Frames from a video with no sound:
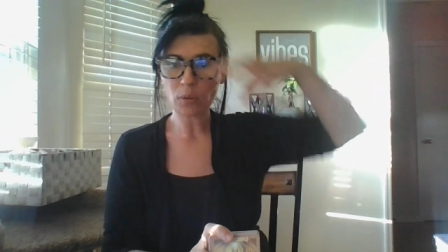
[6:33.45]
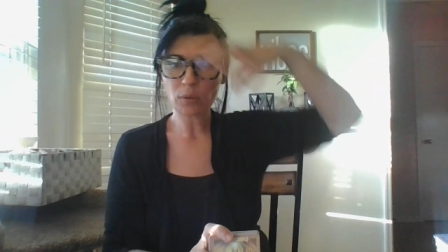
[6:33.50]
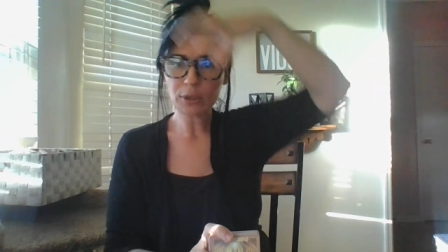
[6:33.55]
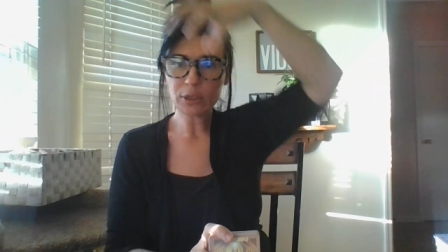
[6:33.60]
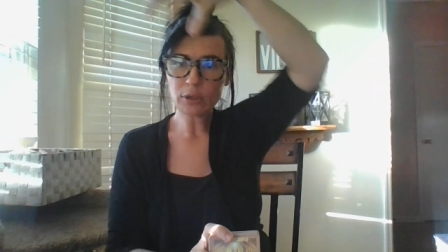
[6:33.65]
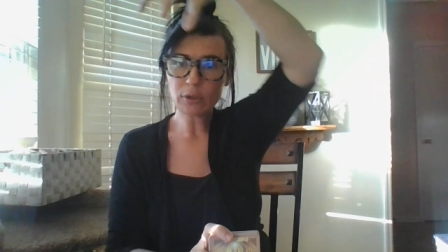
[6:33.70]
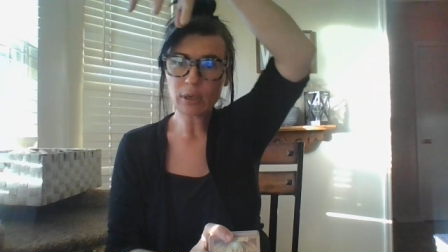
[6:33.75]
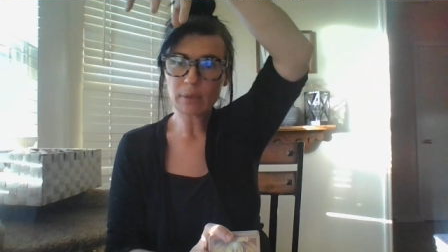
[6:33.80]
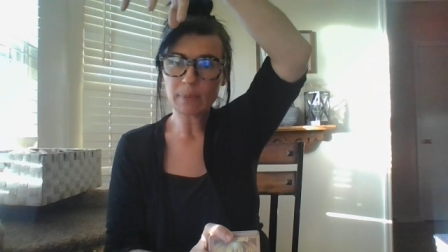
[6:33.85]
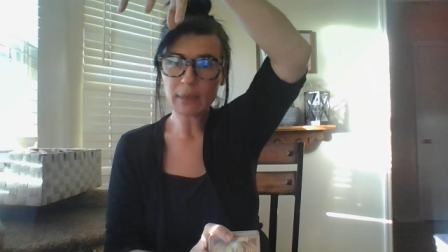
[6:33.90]
or
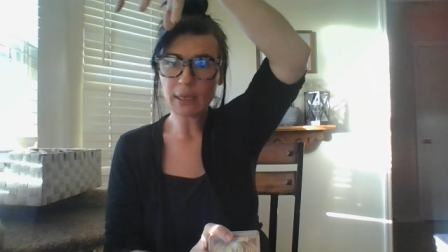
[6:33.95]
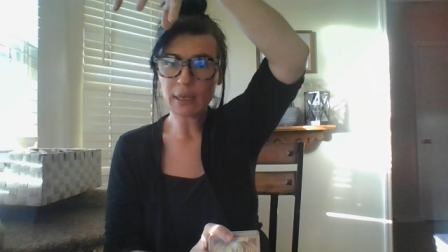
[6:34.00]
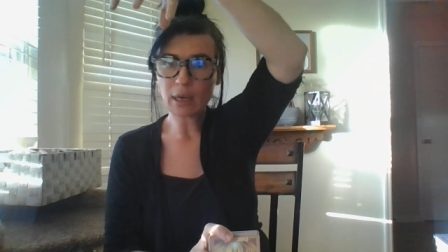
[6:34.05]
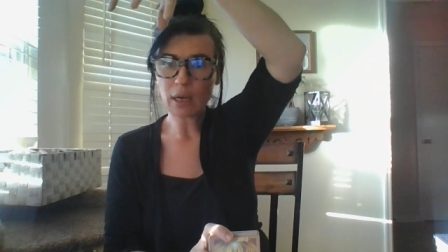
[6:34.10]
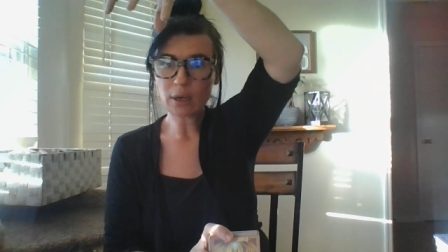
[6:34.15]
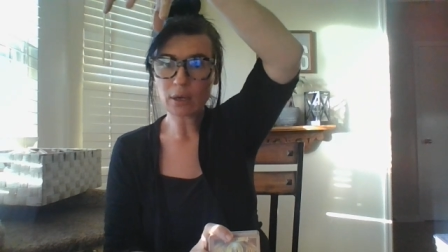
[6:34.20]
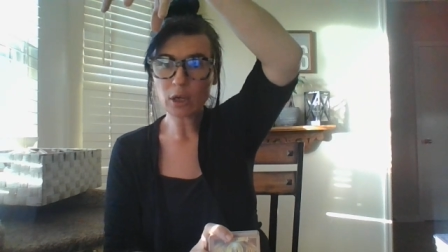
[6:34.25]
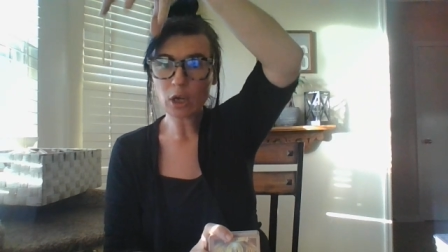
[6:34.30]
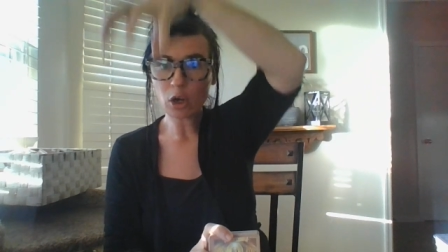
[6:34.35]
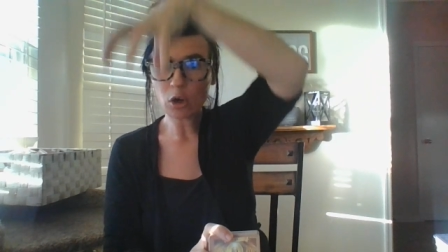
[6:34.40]
you could be
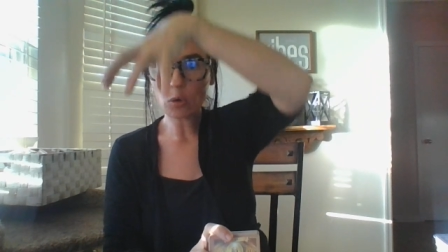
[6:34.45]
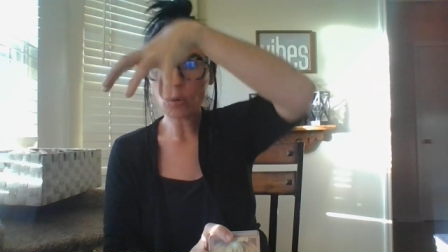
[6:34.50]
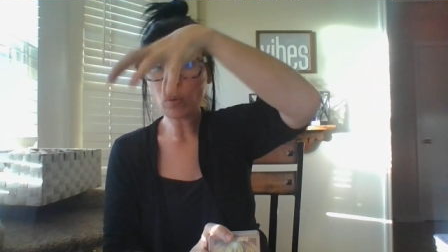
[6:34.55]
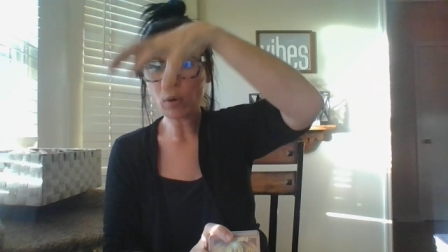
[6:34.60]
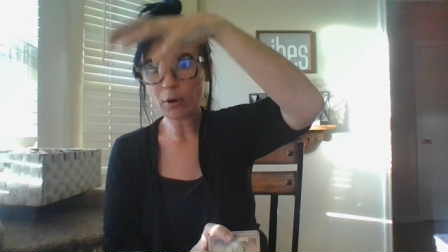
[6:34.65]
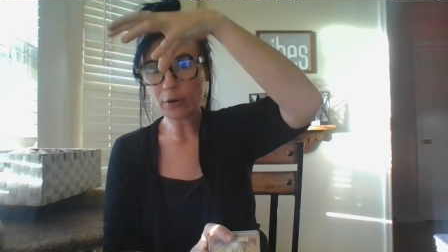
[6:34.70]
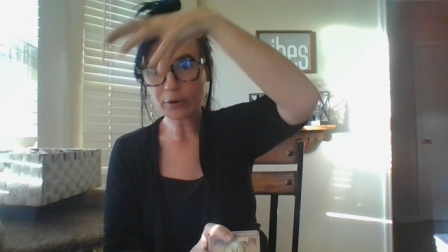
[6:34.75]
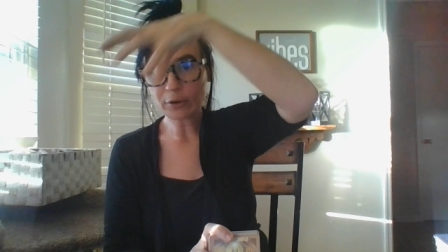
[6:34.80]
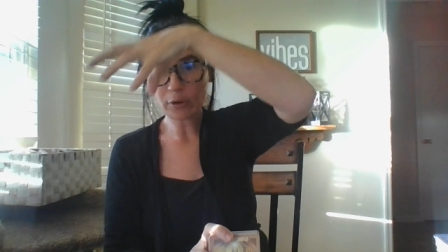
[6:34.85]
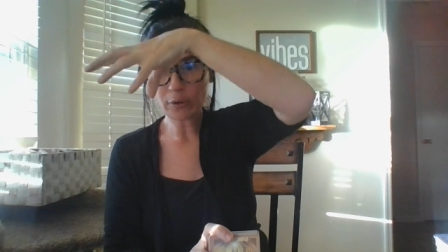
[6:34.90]
a
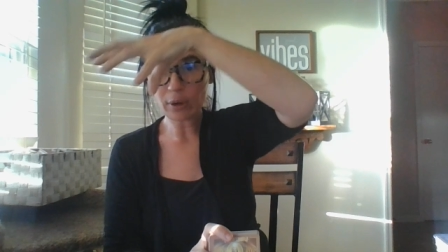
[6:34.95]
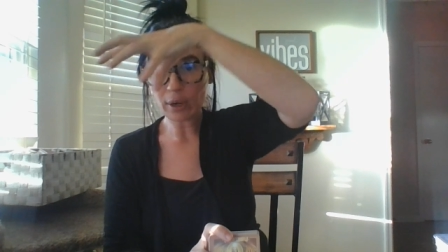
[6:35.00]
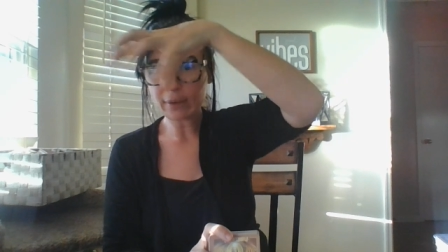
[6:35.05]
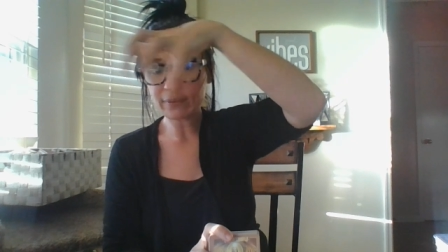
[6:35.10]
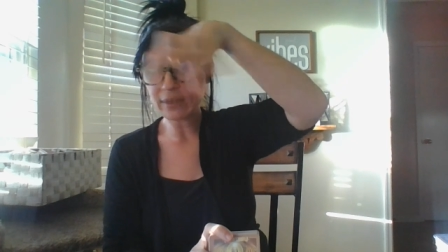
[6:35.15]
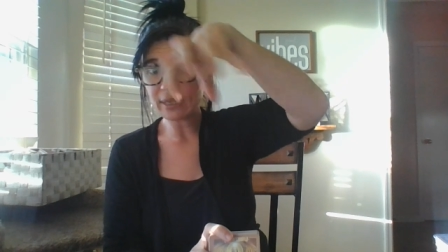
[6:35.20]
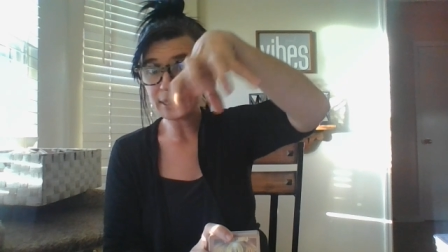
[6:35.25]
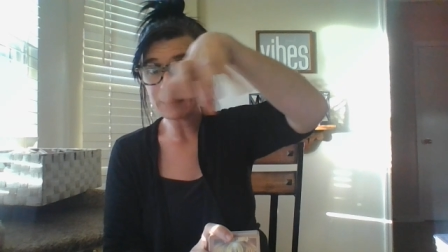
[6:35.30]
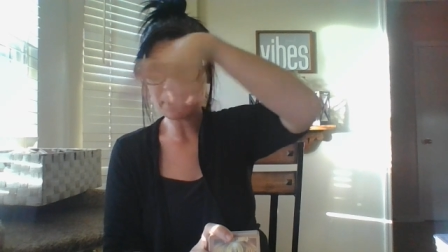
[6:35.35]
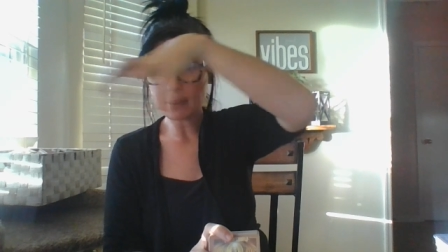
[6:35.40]
coworker
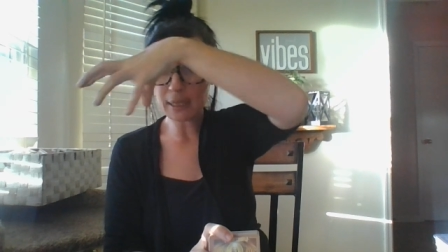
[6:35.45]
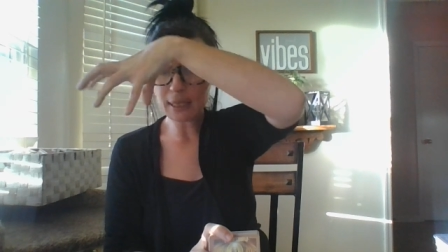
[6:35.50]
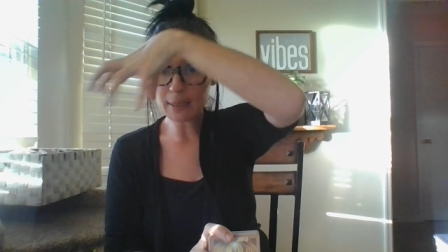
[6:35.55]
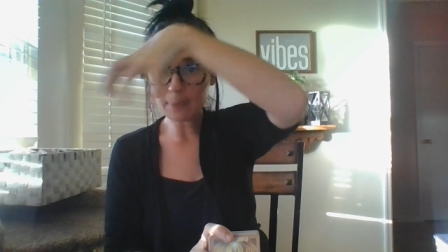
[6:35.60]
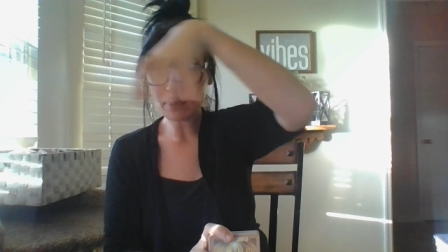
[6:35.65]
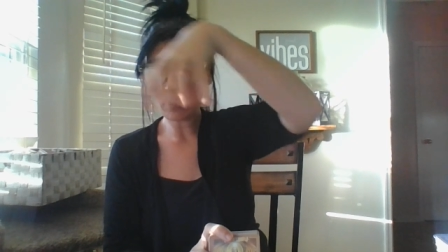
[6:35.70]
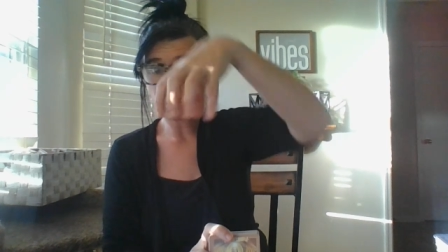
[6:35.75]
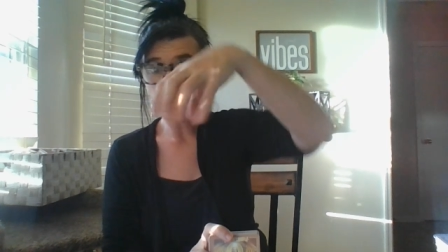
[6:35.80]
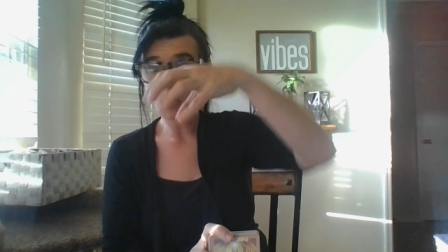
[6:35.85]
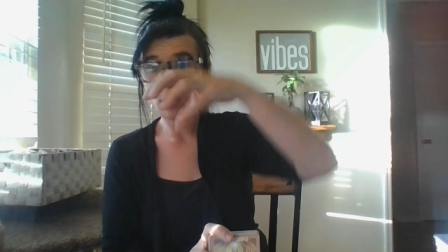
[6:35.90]
of these
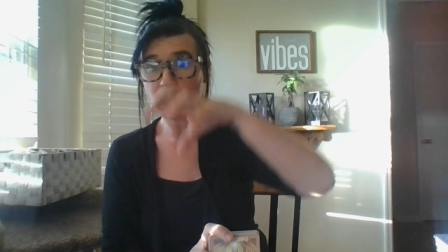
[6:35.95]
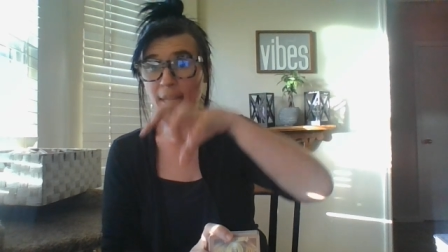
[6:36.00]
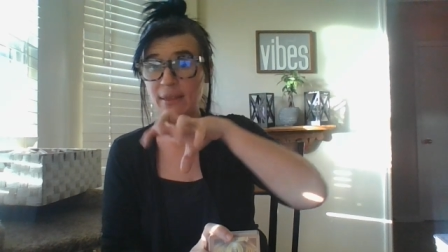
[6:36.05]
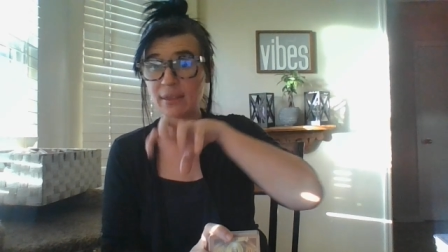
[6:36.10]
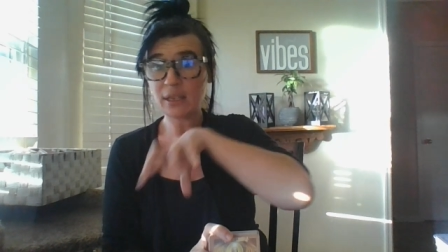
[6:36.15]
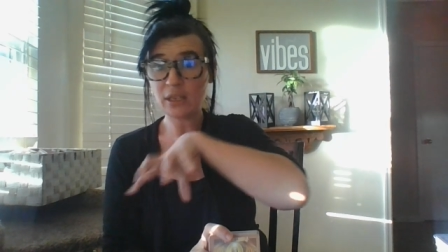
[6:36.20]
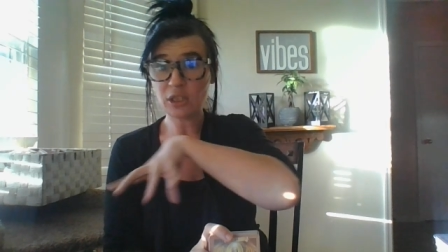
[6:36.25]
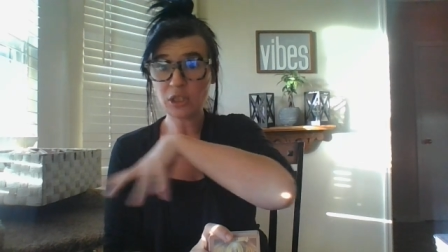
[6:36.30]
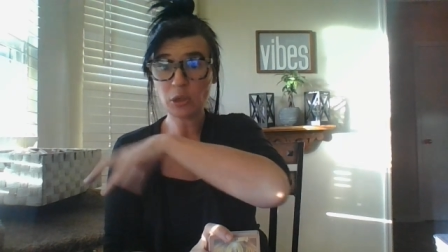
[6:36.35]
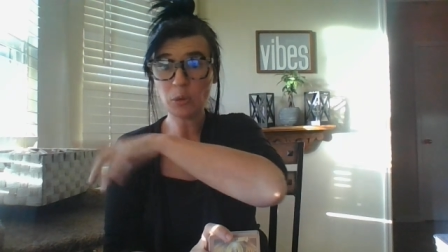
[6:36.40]
people,
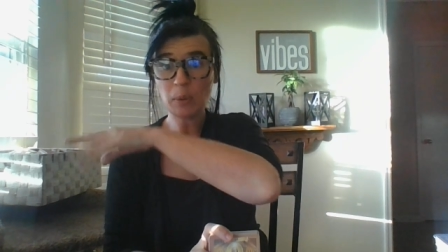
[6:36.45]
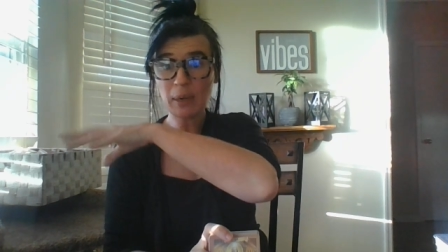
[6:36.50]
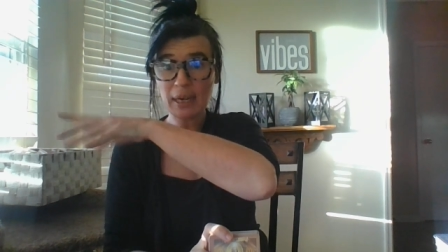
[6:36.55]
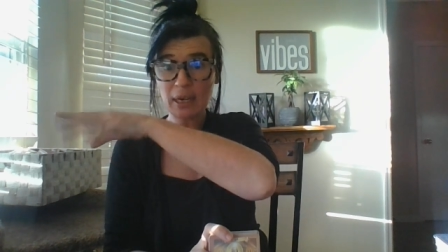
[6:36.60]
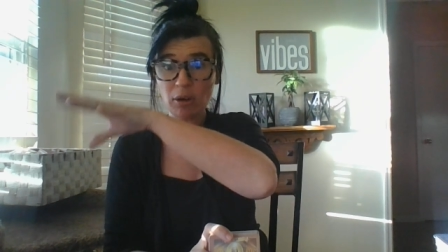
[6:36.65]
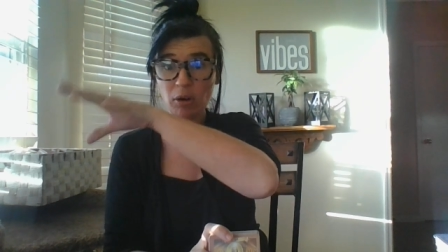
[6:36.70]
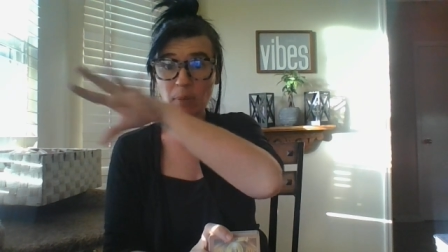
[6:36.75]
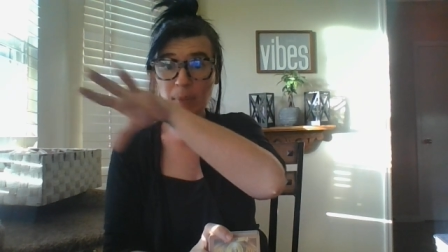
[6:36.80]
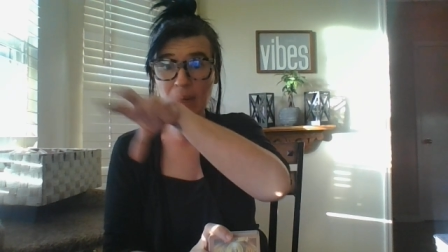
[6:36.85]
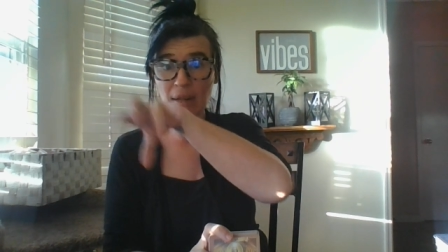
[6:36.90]
and then you
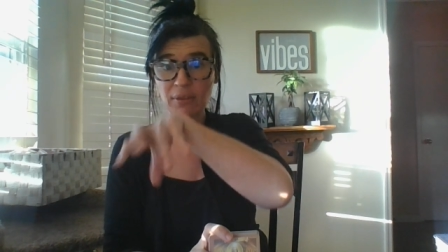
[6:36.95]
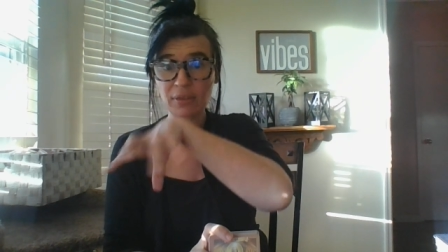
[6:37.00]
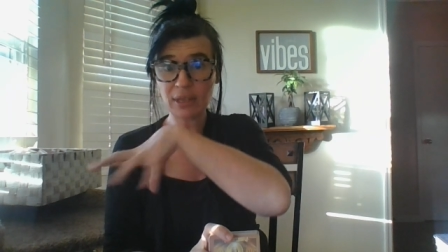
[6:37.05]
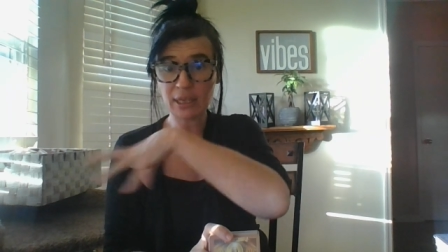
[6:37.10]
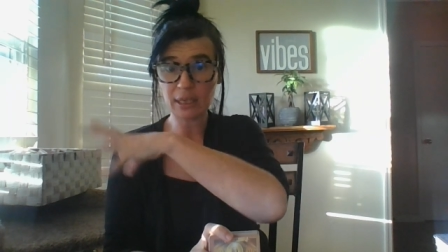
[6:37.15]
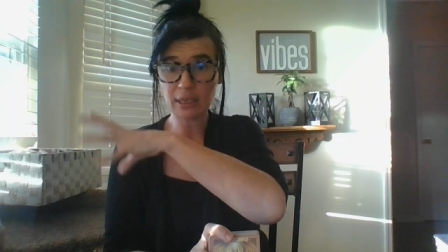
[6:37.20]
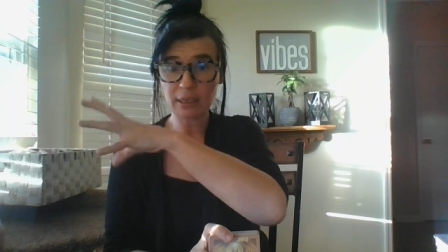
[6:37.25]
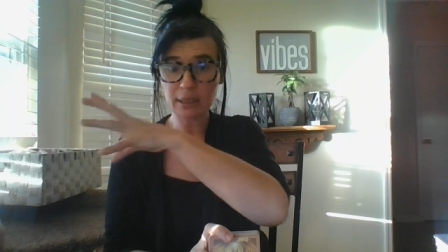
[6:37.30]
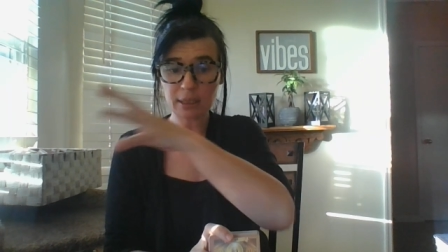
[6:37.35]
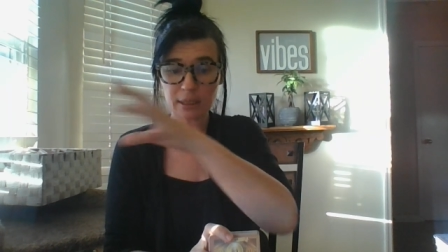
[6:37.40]
hear about
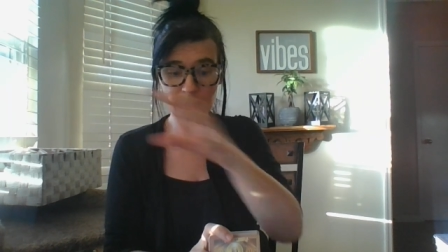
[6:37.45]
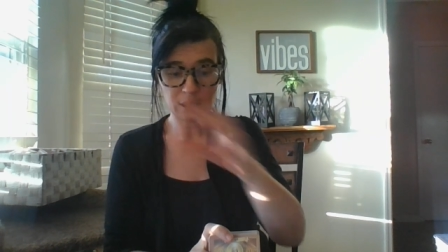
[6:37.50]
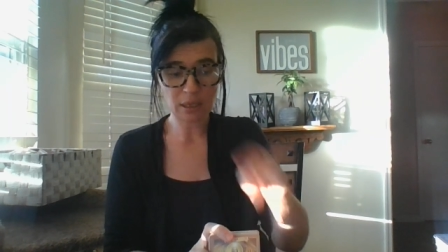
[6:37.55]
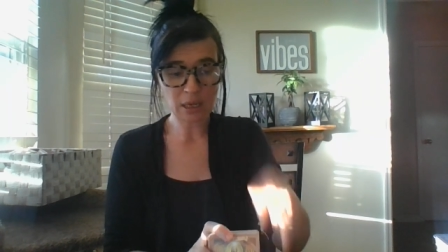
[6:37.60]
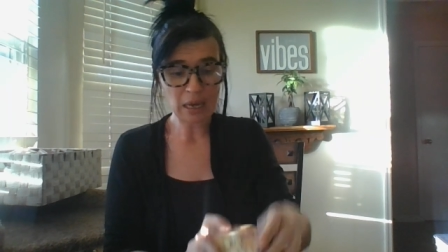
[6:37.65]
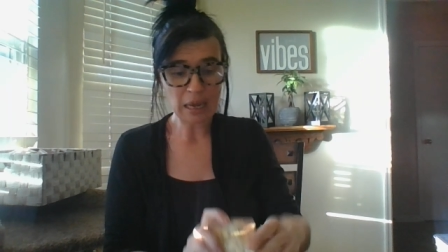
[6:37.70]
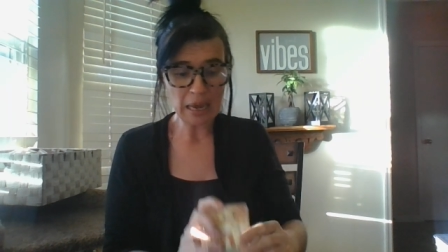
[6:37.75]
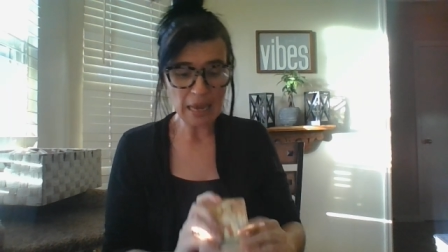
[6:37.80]
this.